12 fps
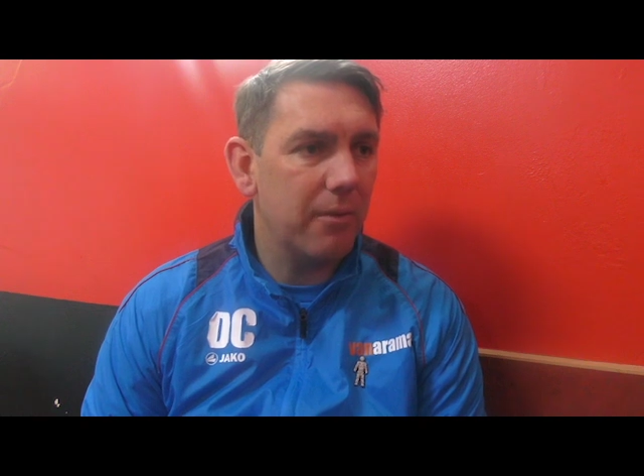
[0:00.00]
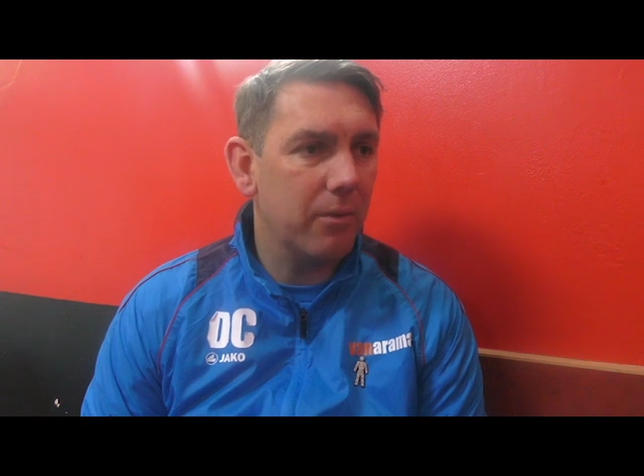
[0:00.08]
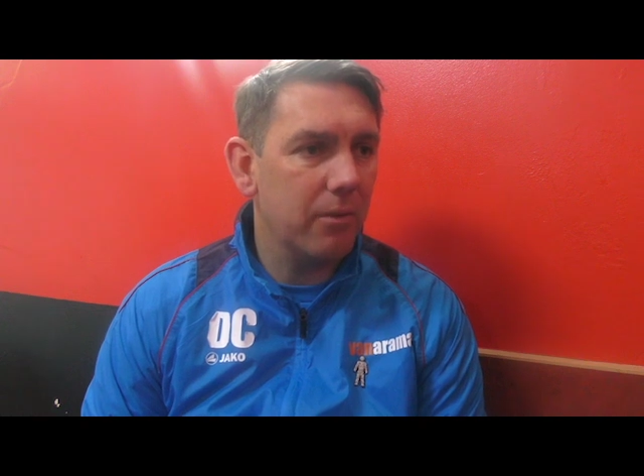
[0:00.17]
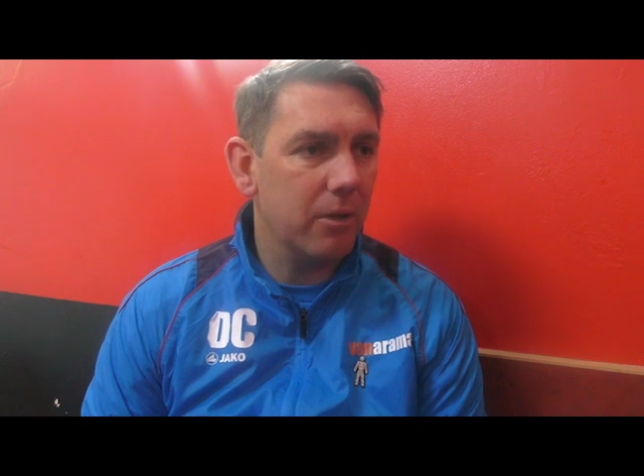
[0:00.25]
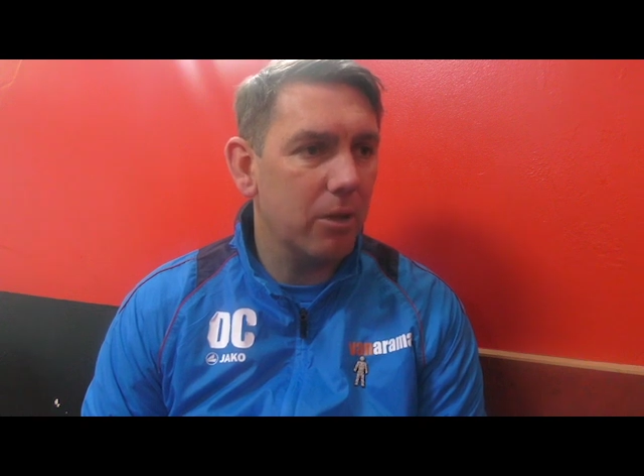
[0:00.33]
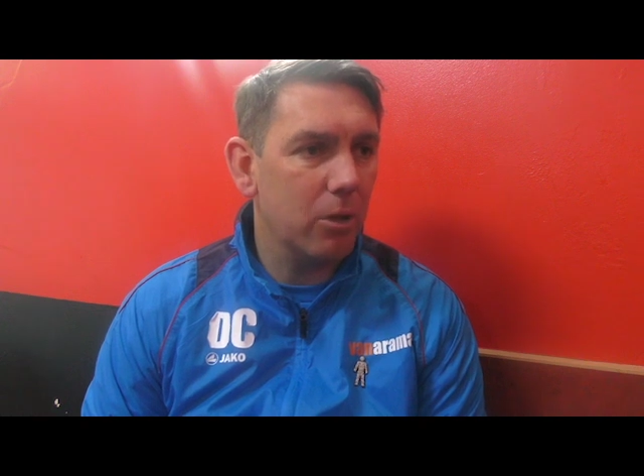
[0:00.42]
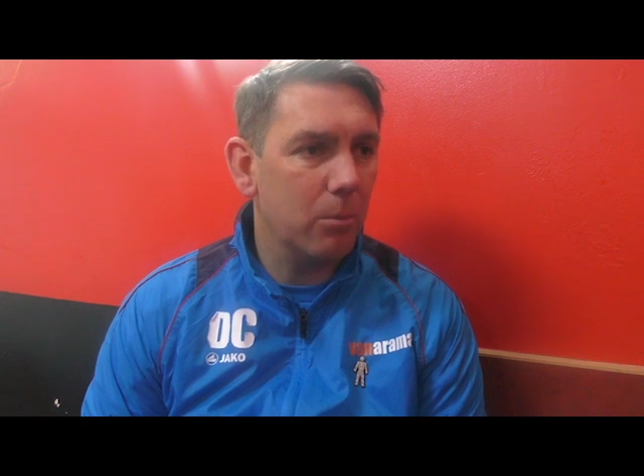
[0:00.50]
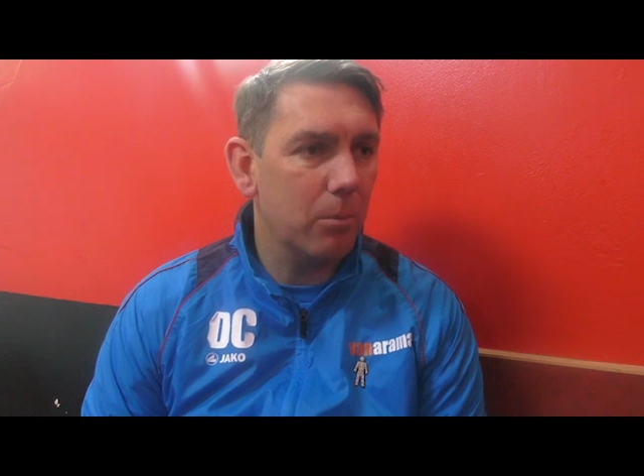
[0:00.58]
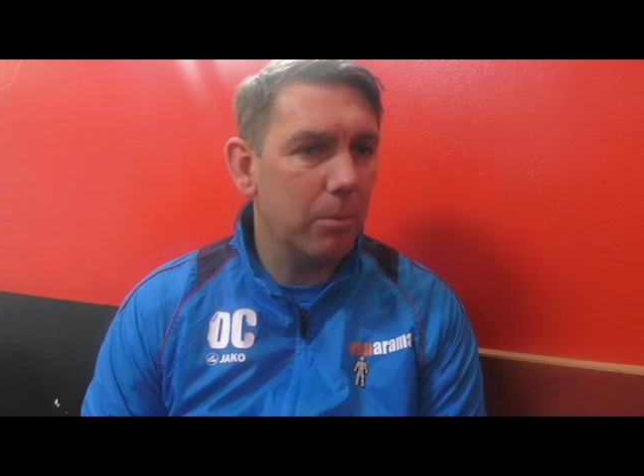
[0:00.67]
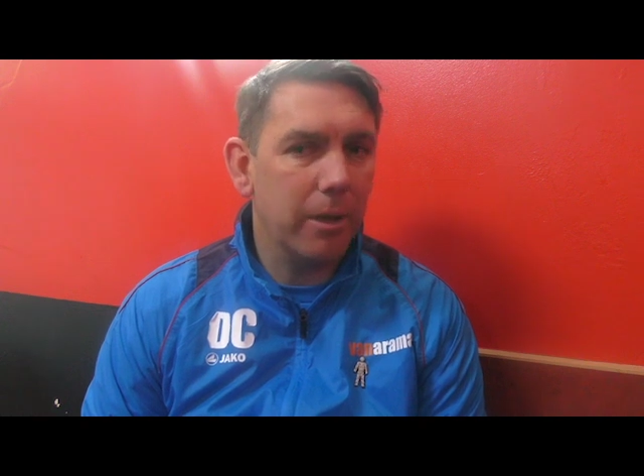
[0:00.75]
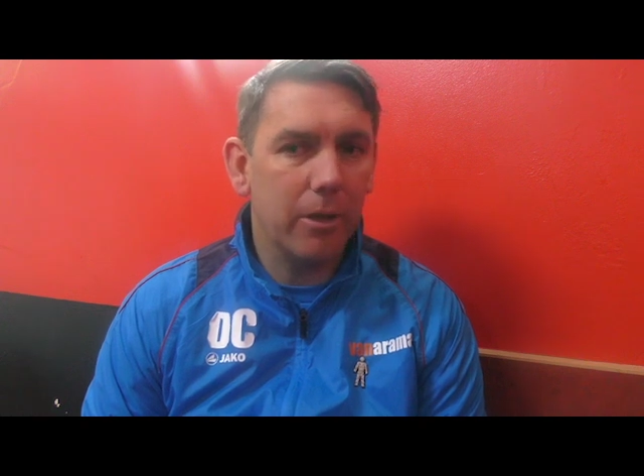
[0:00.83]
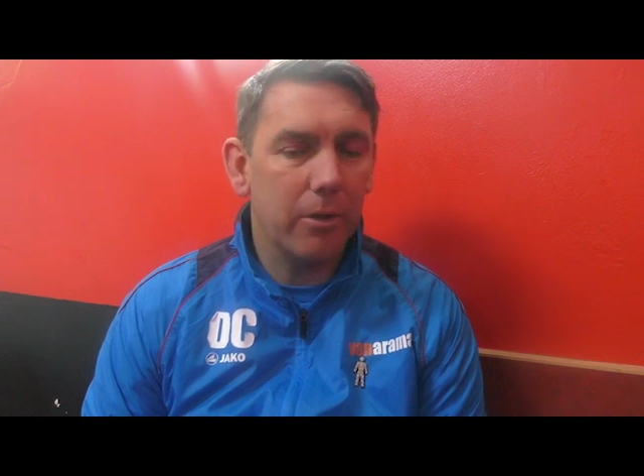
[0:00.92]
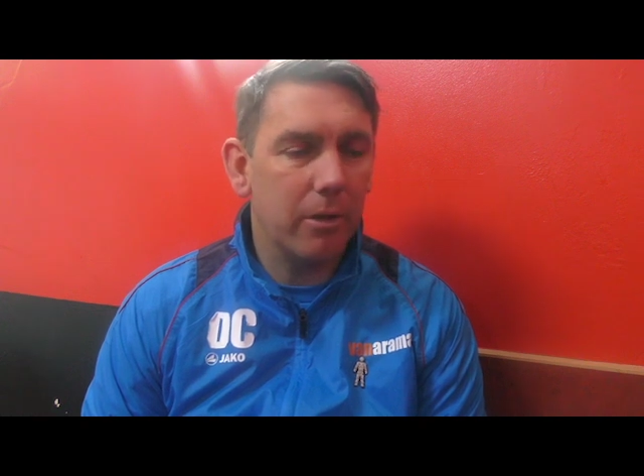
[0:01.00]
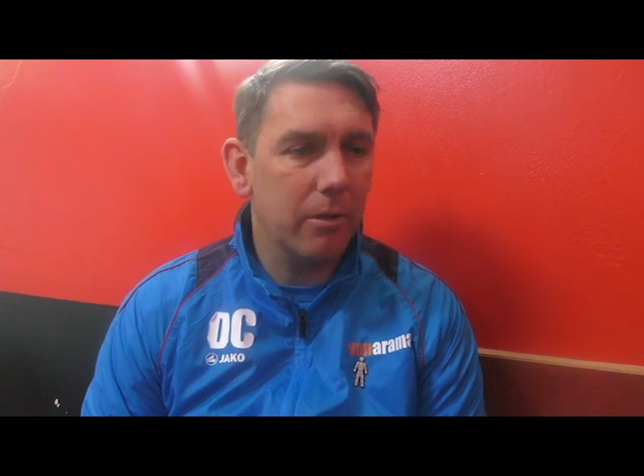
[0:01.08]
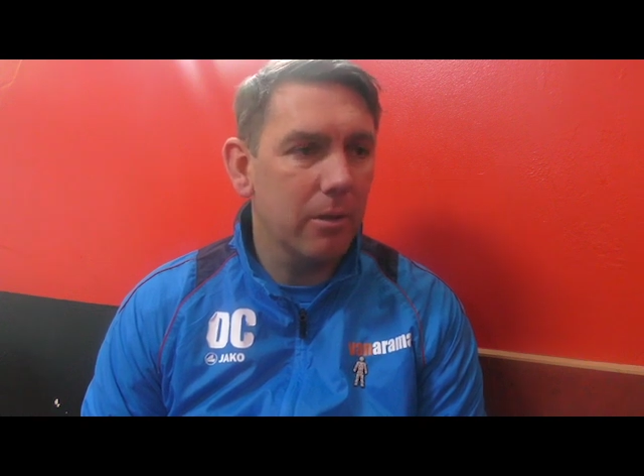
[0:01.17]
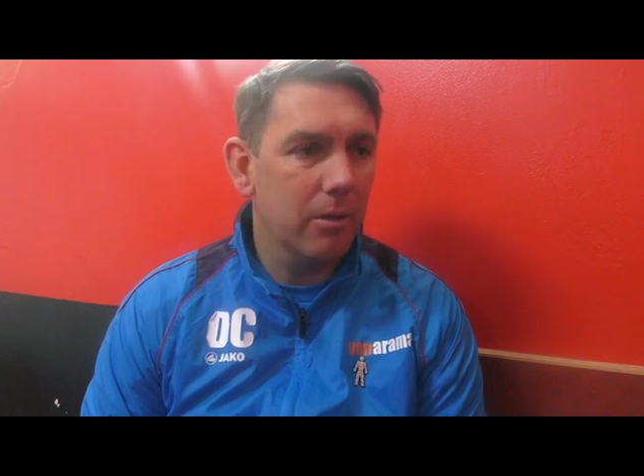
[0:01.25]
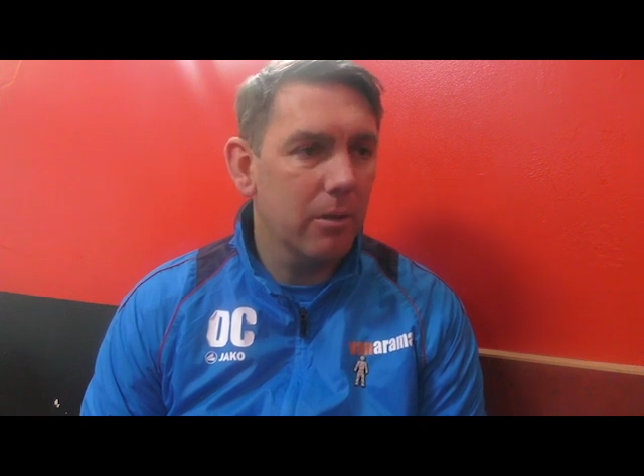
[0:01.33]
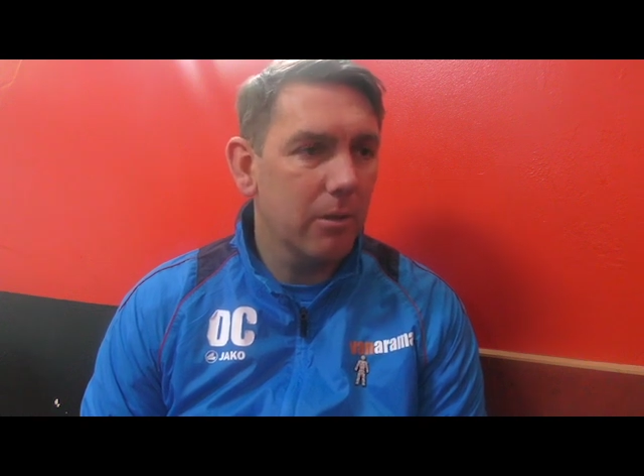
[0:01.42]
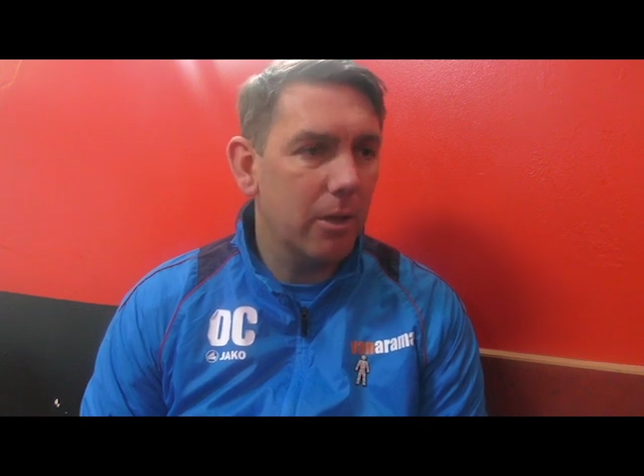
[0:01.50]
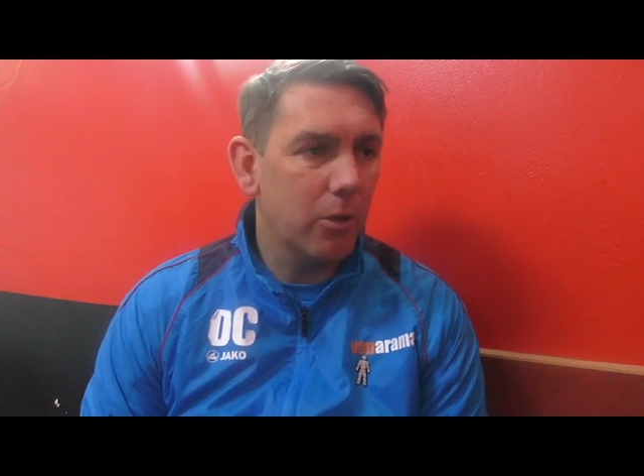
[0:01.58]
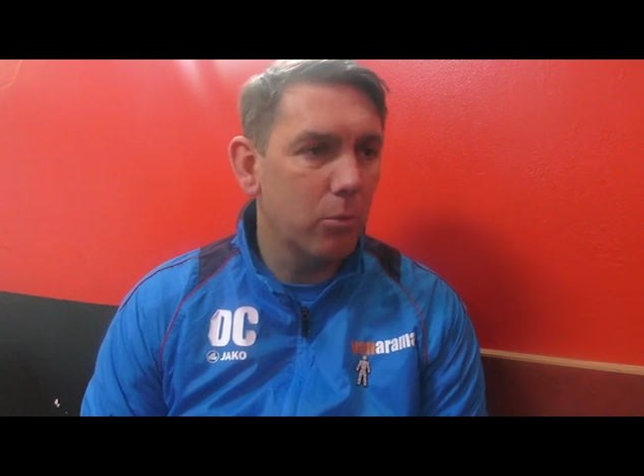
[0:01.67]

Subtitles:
that they're going to go and play on an